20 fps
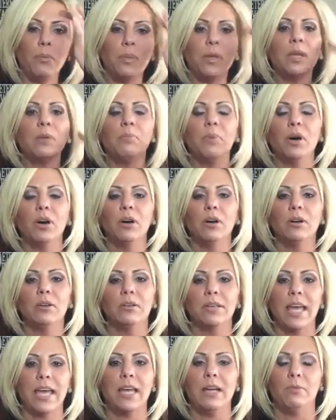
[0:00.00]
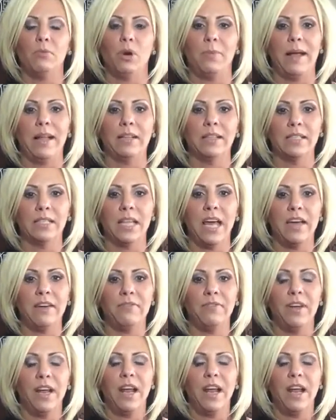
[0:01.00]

people gain a more balanced life.